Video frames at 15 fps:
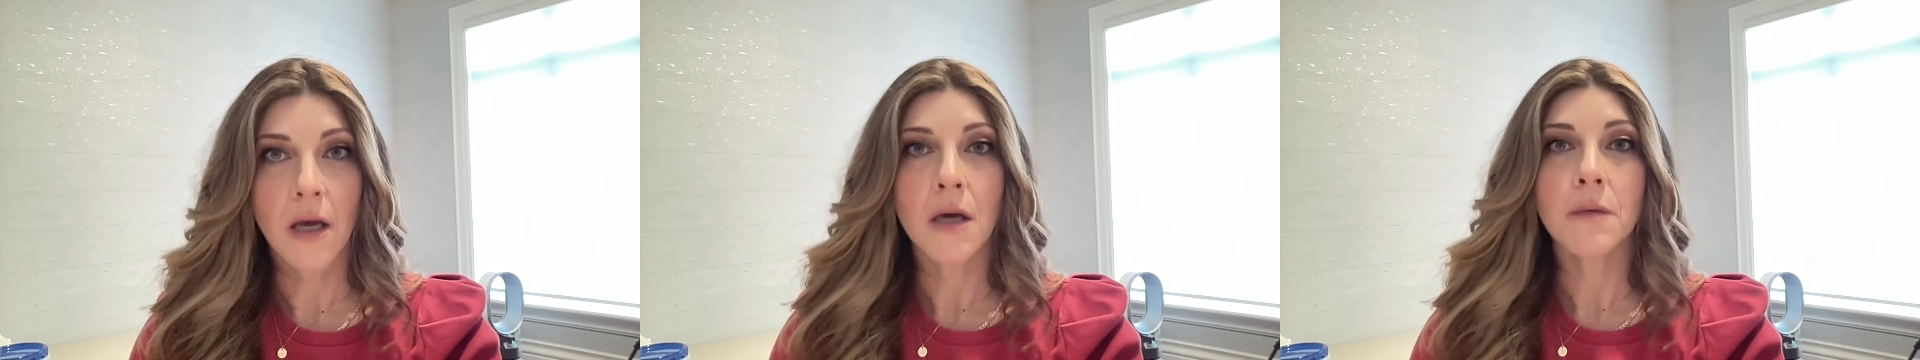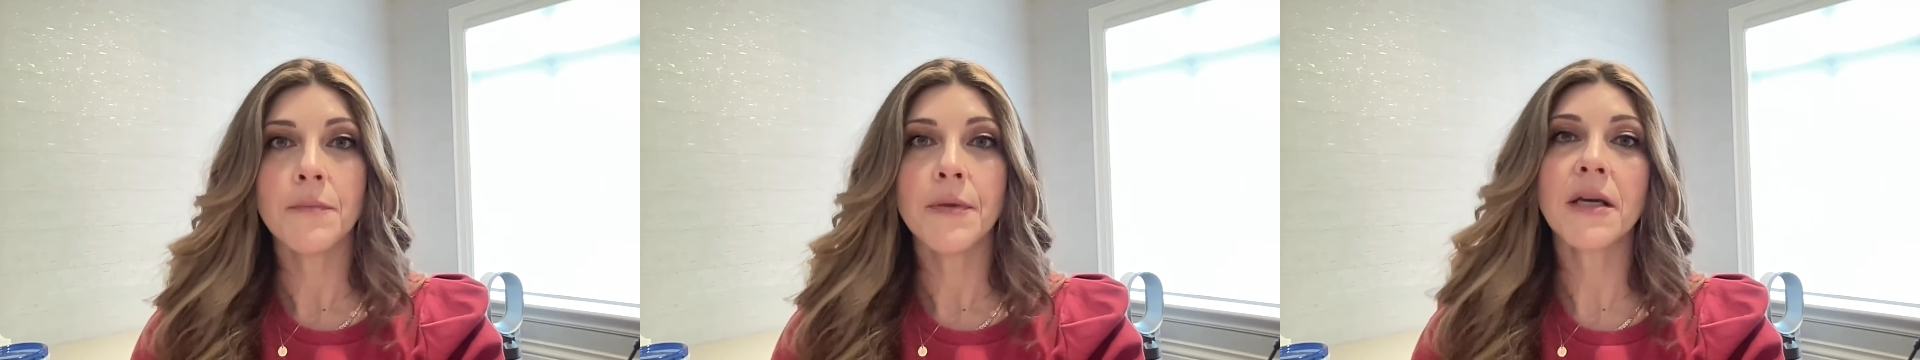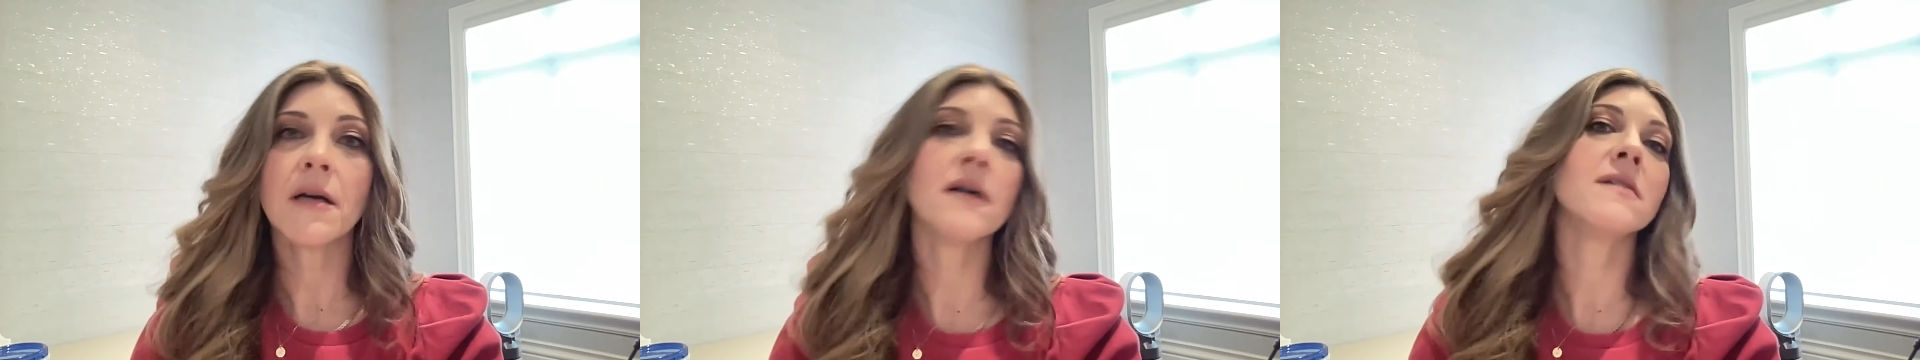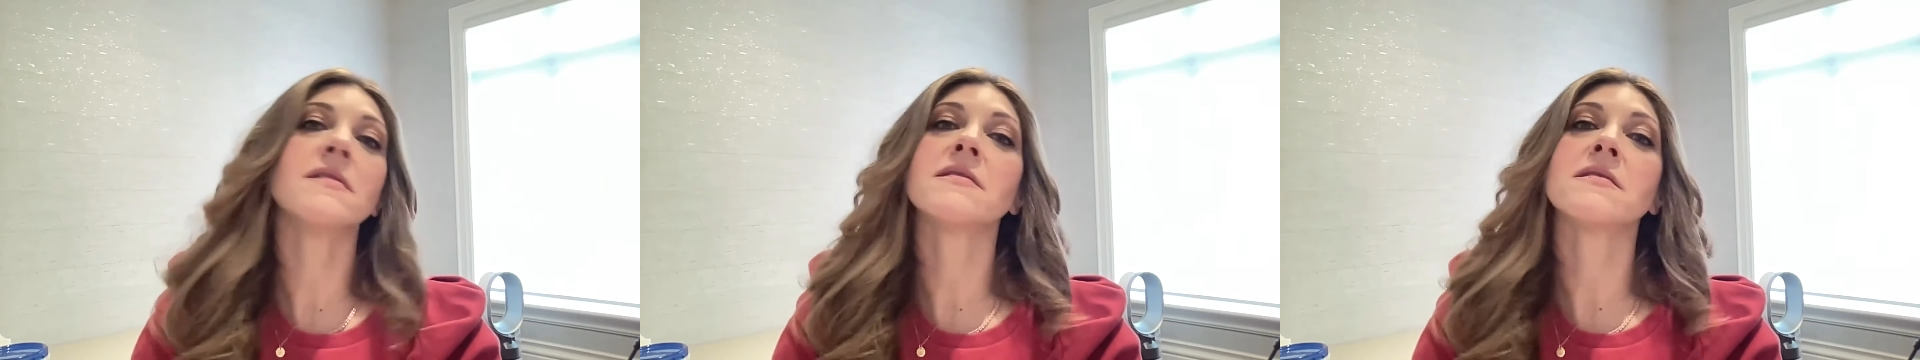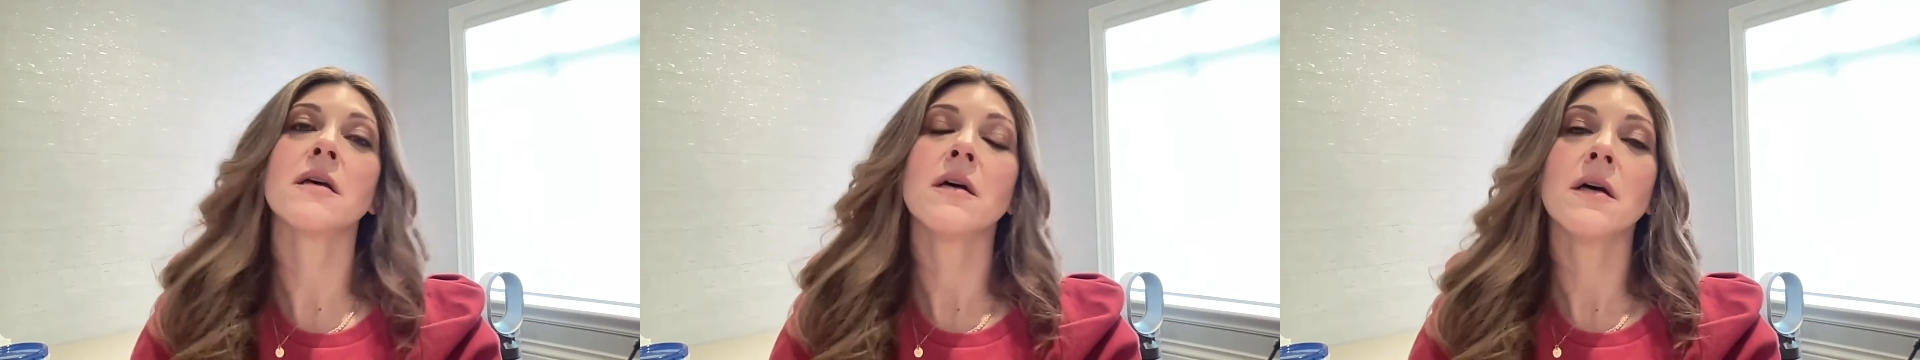
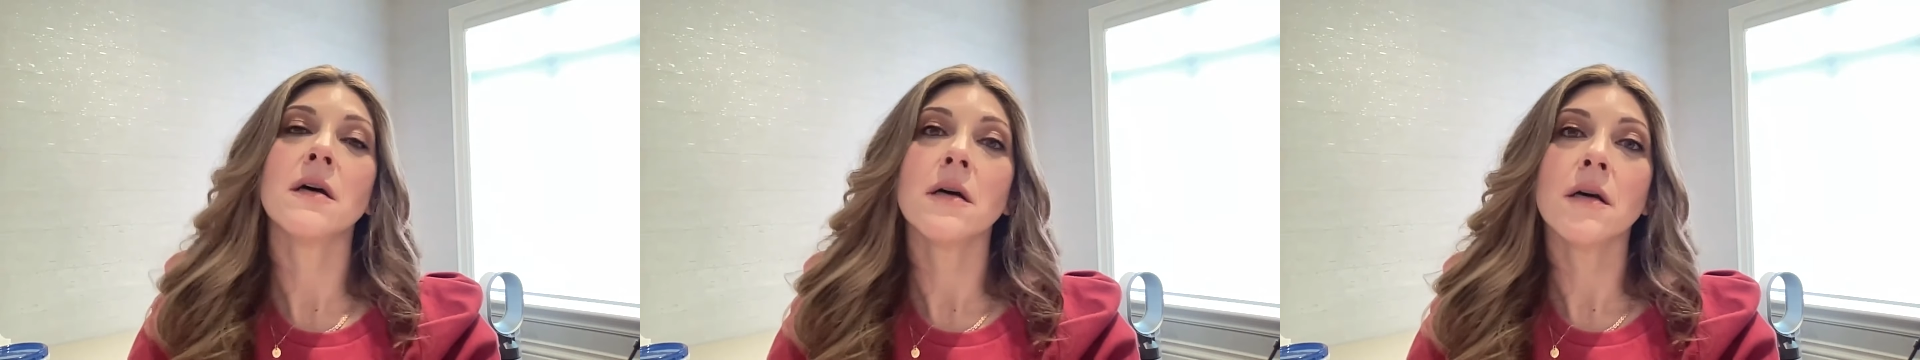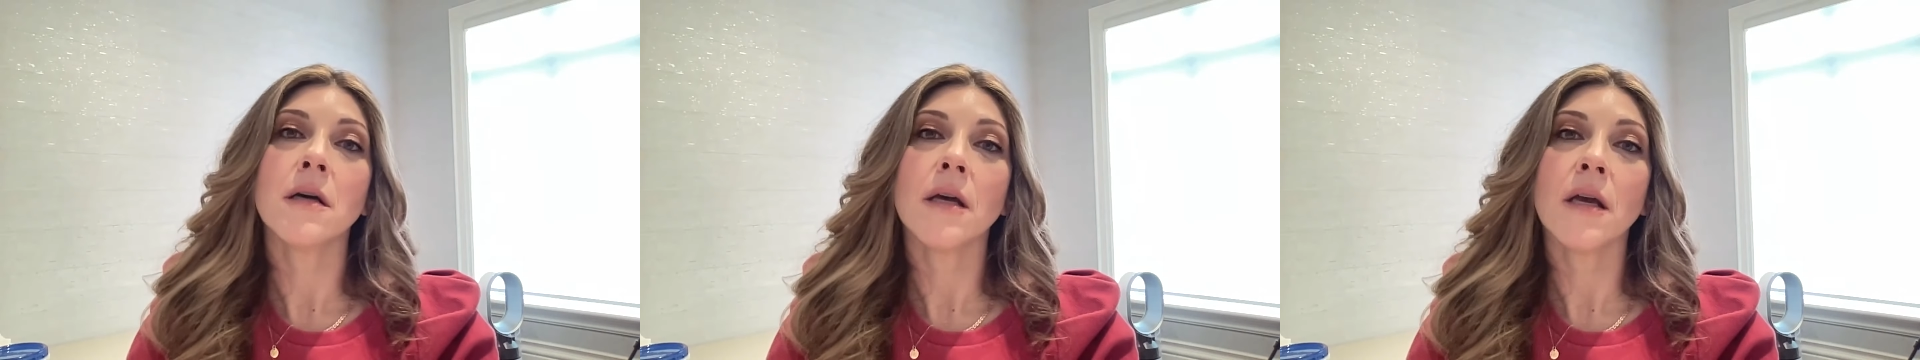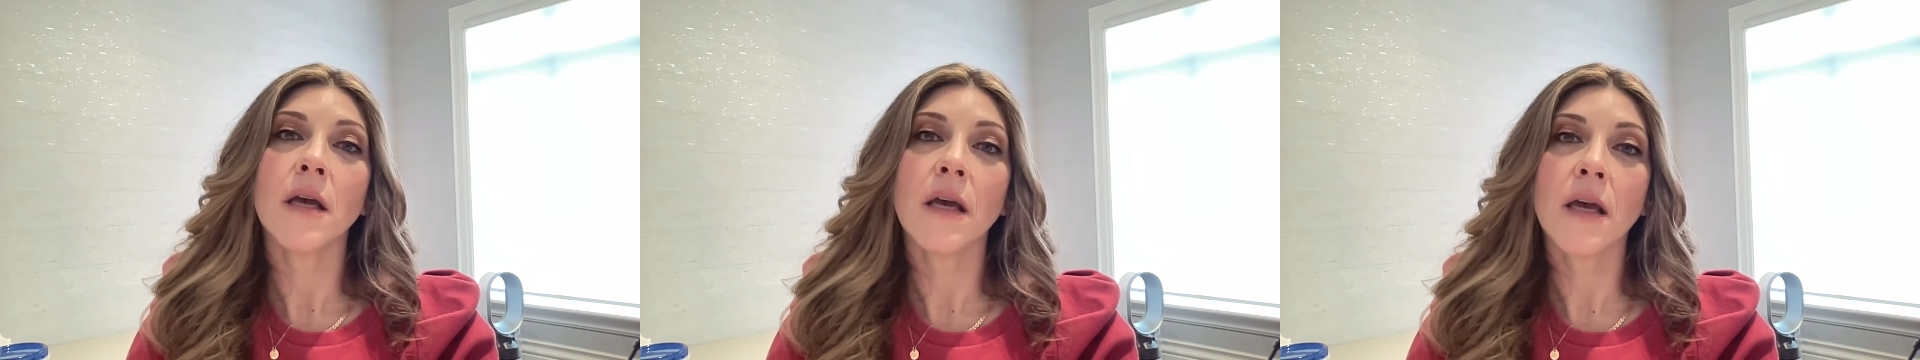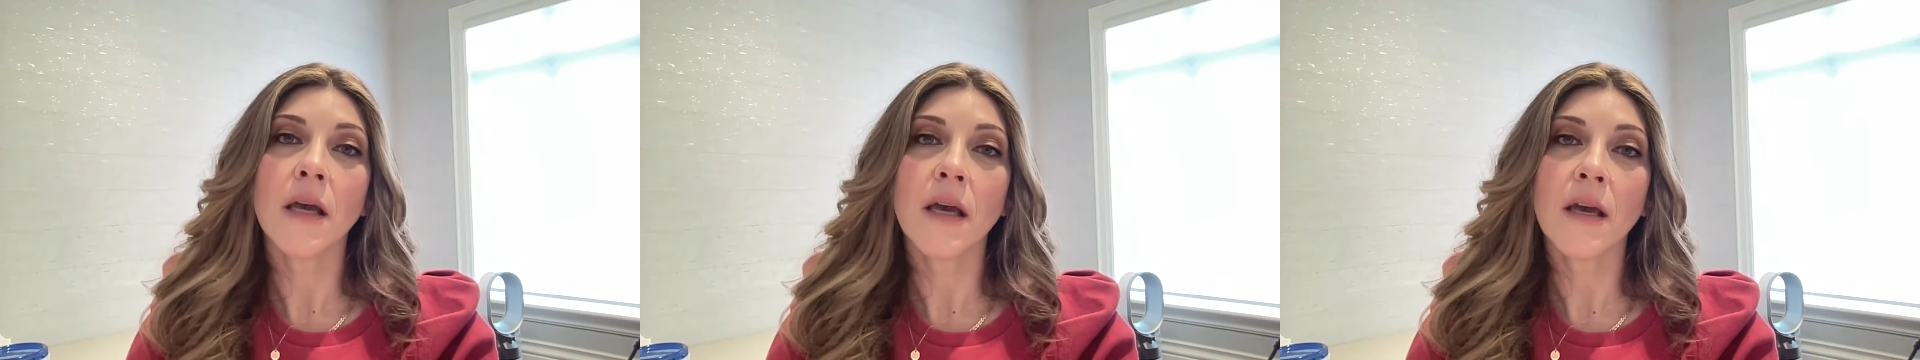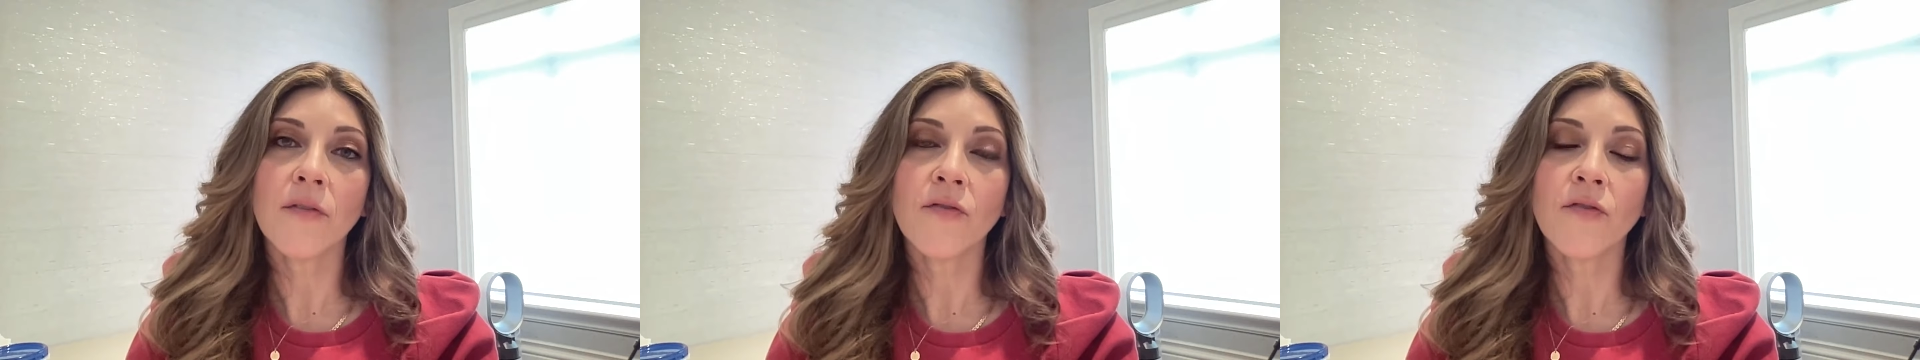because
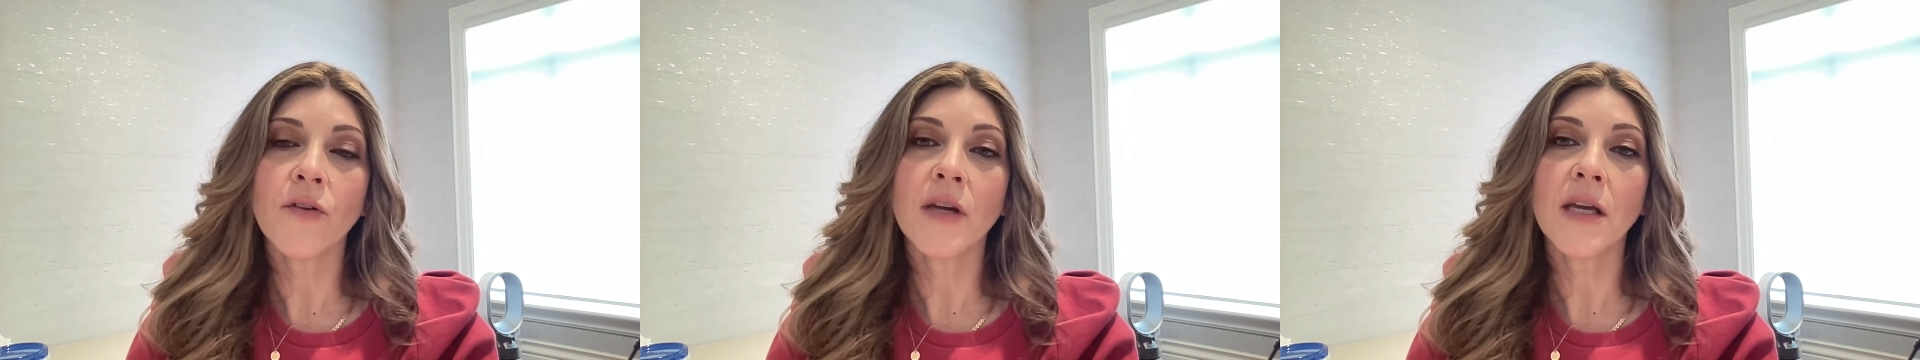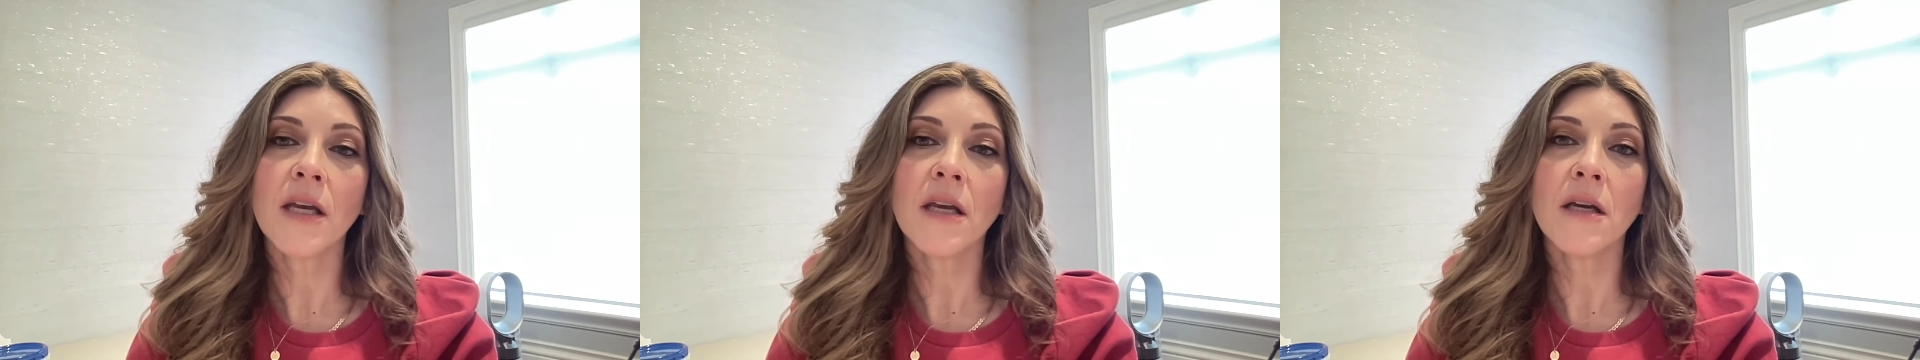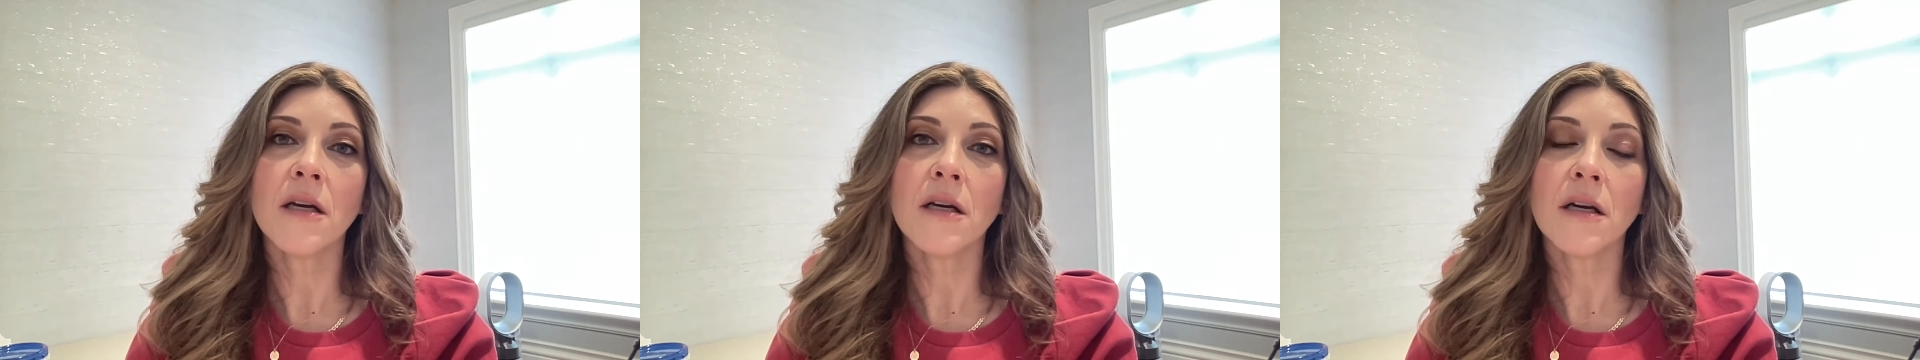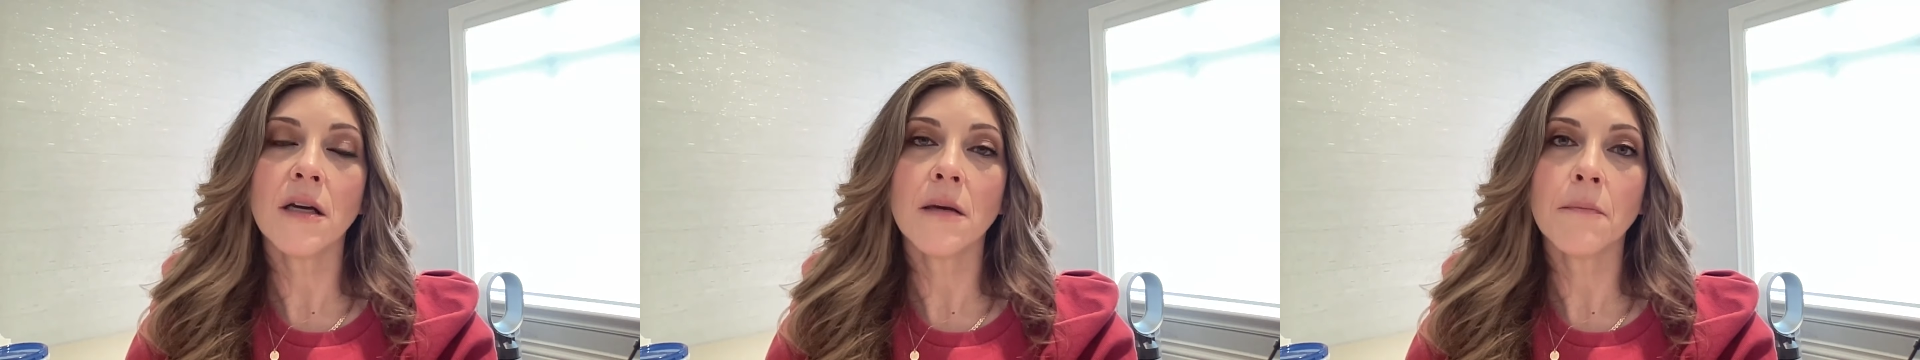every